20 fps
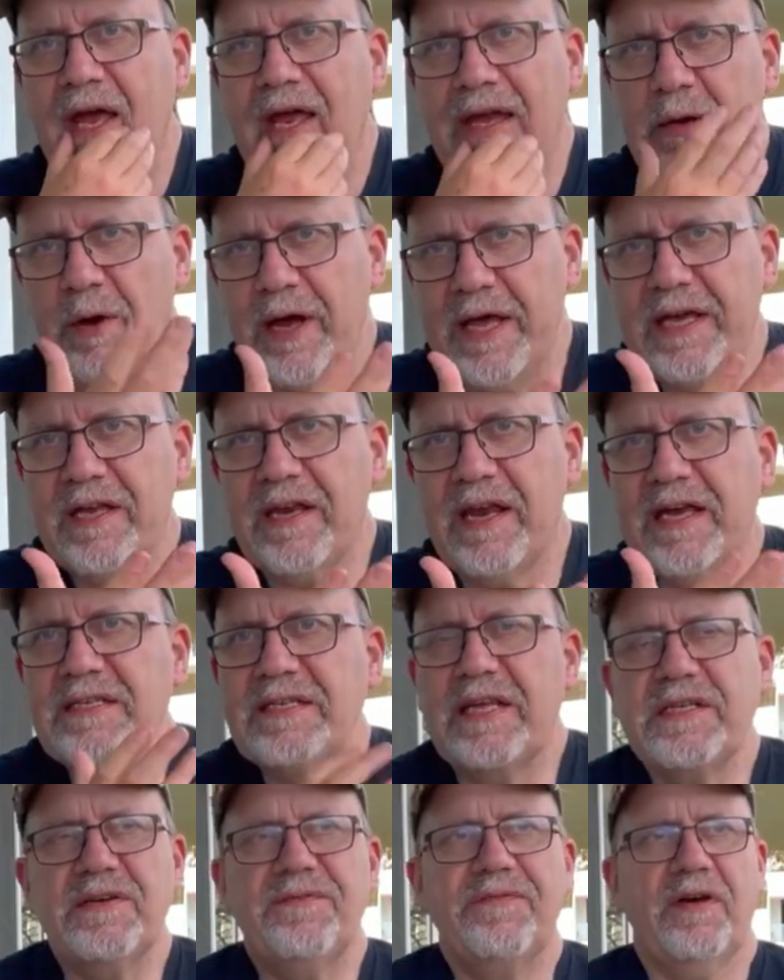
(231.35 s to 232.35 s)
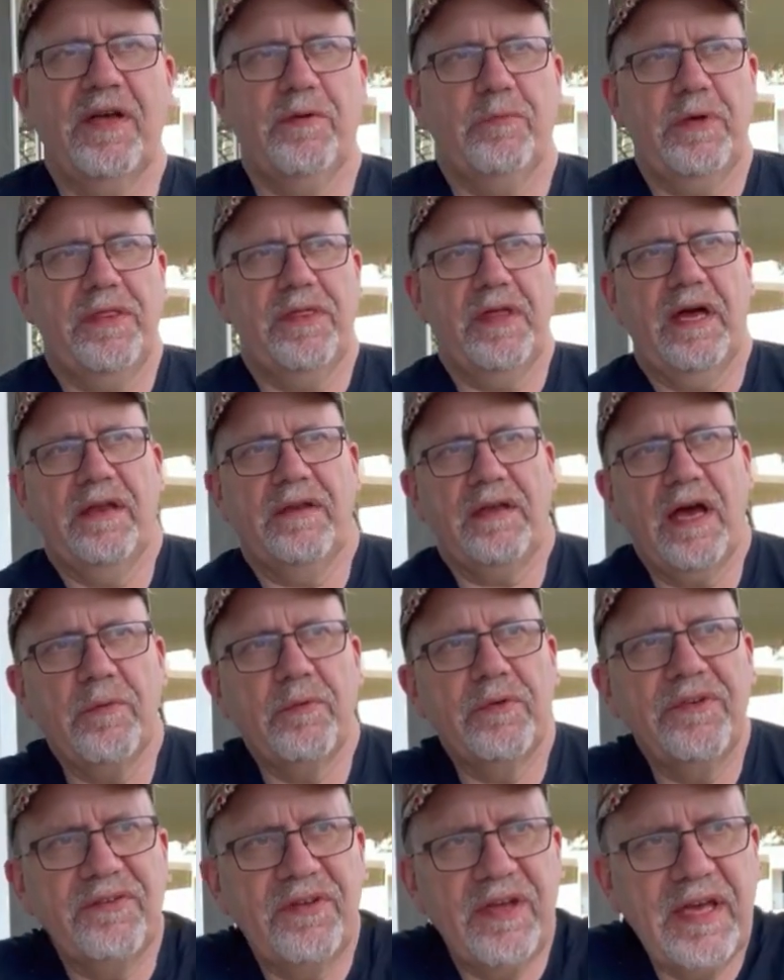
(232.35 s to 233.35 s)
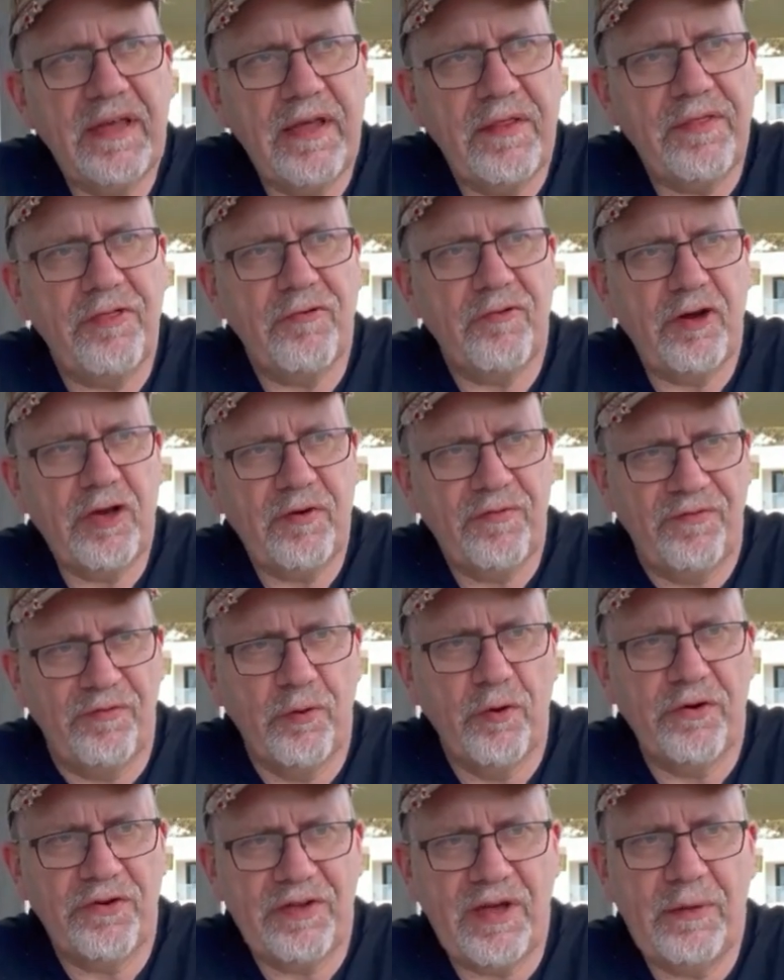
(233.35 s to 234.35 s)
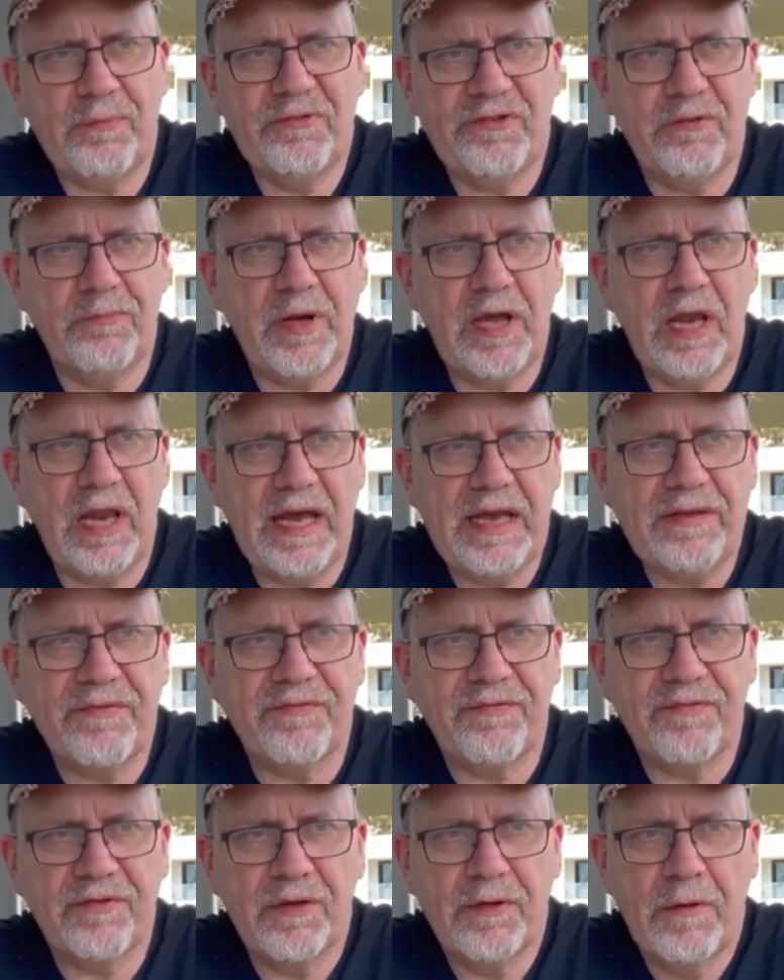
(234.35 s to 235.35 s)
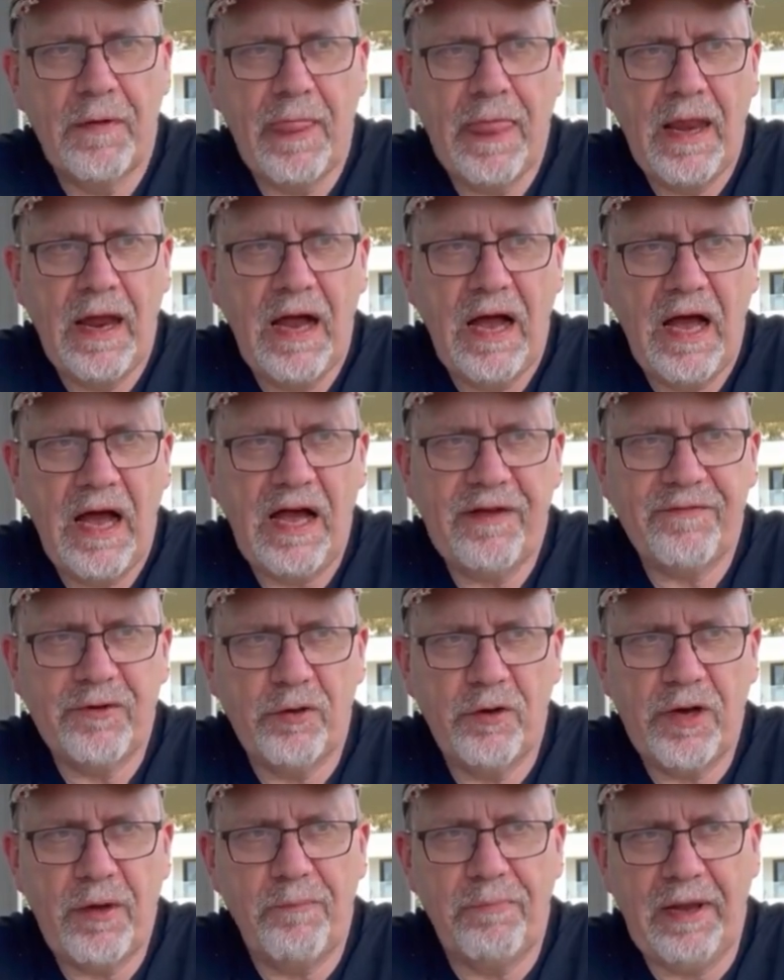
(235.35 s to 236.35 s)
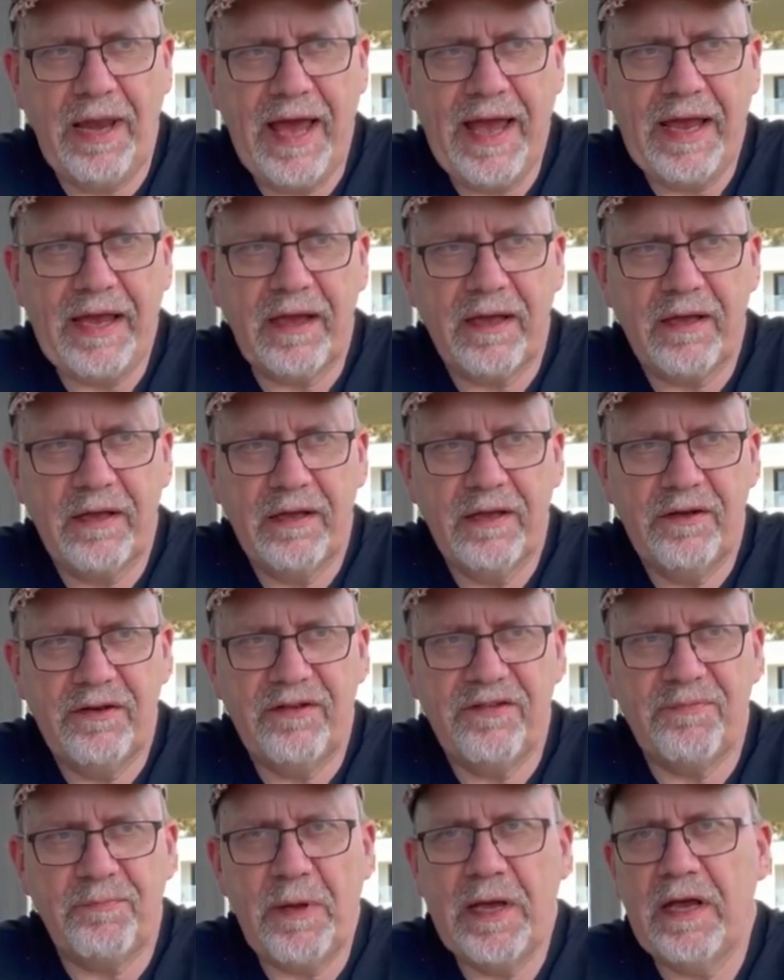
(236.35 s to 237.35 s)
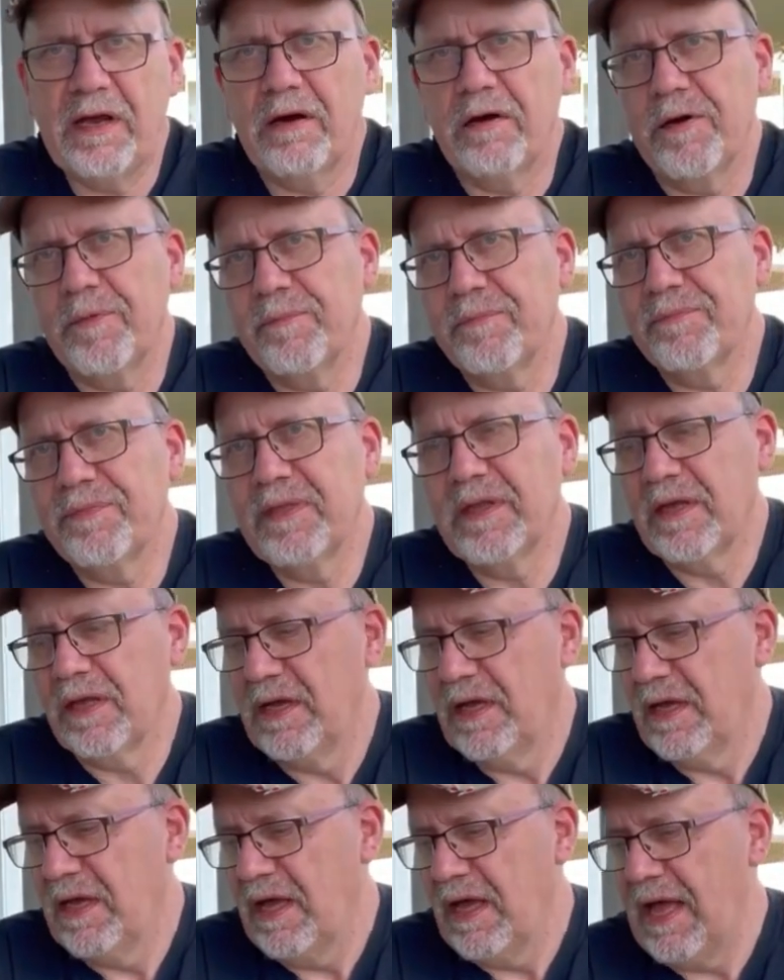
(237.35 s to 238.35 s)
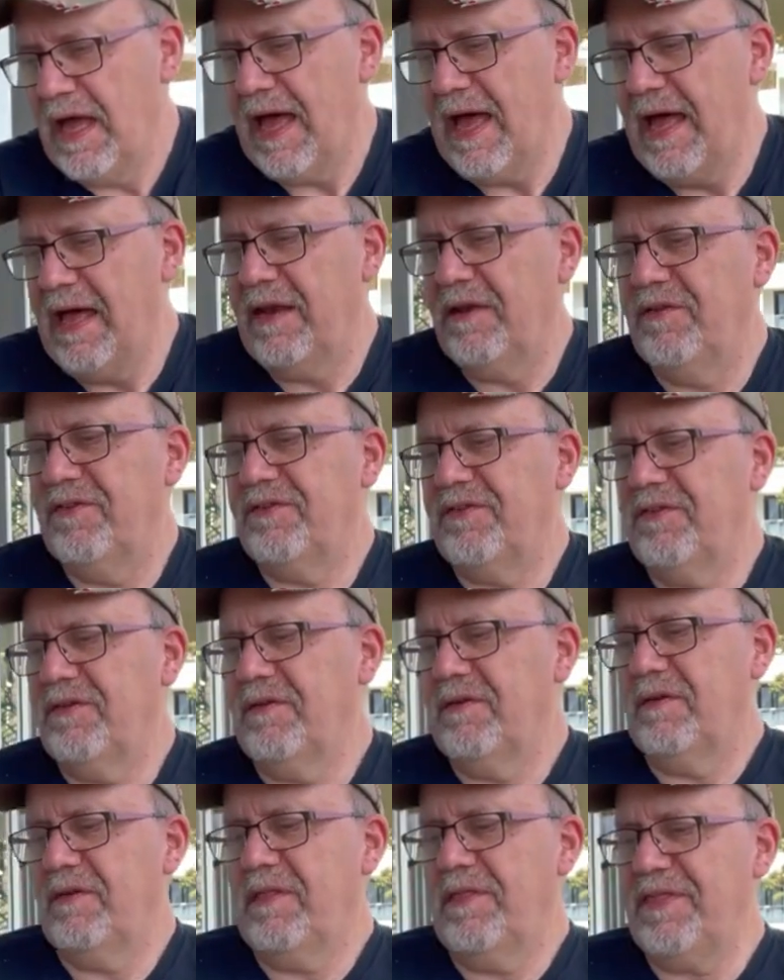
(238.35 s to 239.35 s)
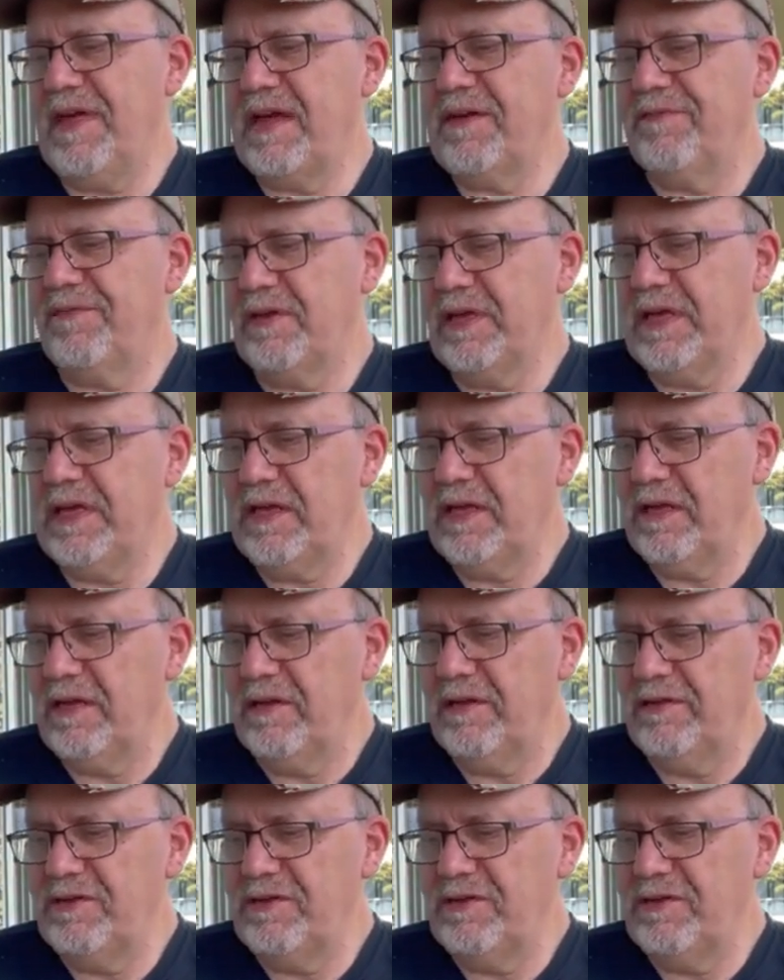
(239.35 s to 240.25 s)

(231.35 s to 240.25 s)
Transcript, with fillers: Now, I can identify with that. I would say that three or four times in my life, I've known a black despair. And thankfully,